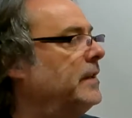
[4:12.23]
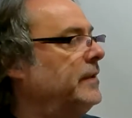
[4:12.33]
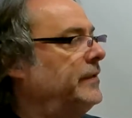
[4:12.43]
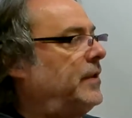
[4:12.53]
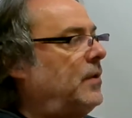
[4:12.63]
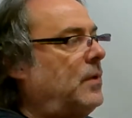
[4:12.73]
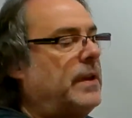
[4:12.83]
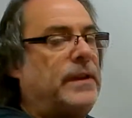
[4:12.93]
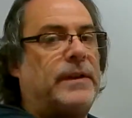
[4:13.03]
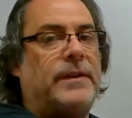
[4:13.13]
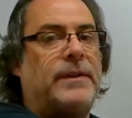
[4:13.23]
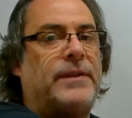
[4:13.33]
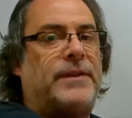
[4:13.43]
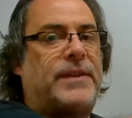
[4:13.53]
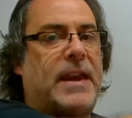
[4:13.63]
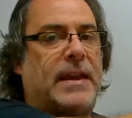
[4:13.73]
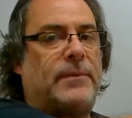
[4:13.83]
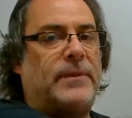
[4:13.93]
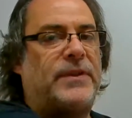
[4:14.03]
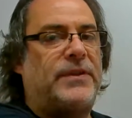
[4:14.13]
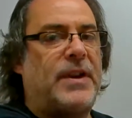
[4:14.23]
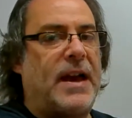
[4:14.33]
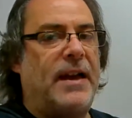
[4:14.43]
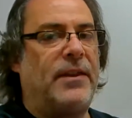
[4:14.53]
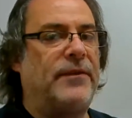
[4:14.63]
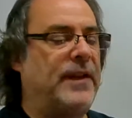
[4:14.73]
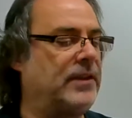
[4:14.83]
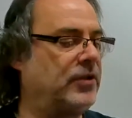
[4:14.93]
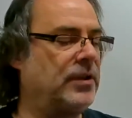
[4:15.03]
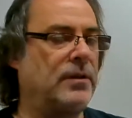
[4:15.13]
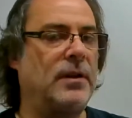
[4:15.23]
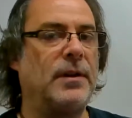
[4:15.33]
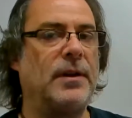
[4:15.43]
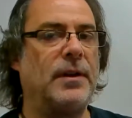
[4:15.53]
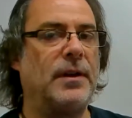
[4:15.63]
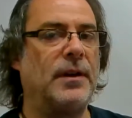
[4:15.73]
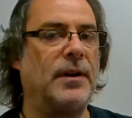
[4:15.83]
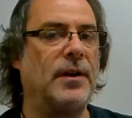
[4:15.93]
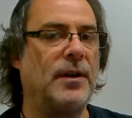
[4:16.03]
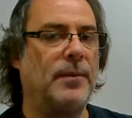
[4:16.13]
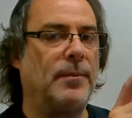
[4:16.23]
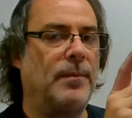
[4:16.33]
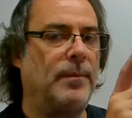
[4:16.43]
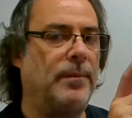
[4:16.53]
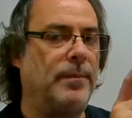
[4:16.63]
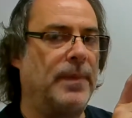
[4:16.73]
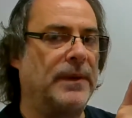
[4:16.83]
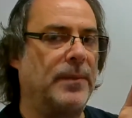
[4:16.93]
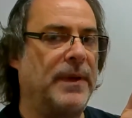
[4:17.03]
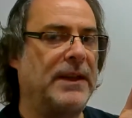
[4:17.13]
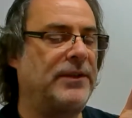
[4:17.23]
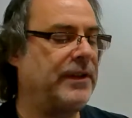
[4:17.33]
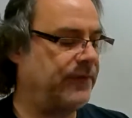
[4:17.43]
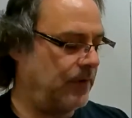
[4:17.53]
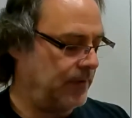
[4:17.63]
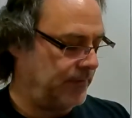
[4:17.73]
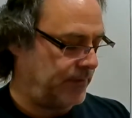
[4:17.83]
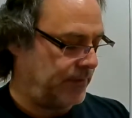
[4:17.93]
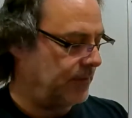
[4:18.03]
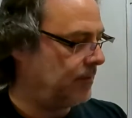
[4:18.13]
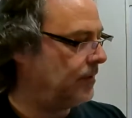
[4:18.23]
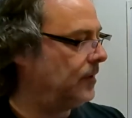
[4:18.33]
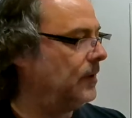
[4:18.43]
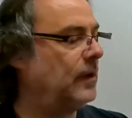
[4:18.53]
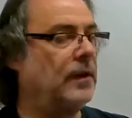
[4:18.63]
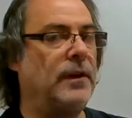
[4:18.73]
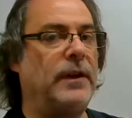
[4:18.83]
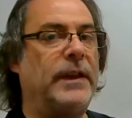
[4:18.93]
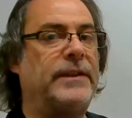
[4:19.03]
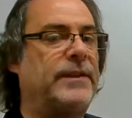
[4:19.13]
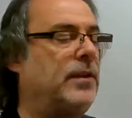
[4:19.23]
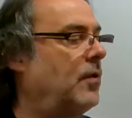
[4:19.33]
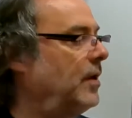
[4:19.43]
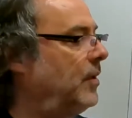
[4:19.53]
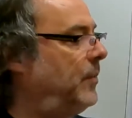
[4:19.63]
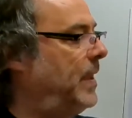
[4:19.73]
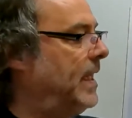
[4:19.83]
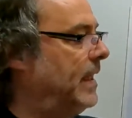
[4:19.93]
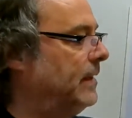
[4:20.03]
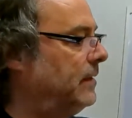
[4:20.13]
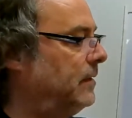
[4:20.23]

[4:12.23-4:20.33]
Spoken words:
So same style of engine, but the big difference is the oil pan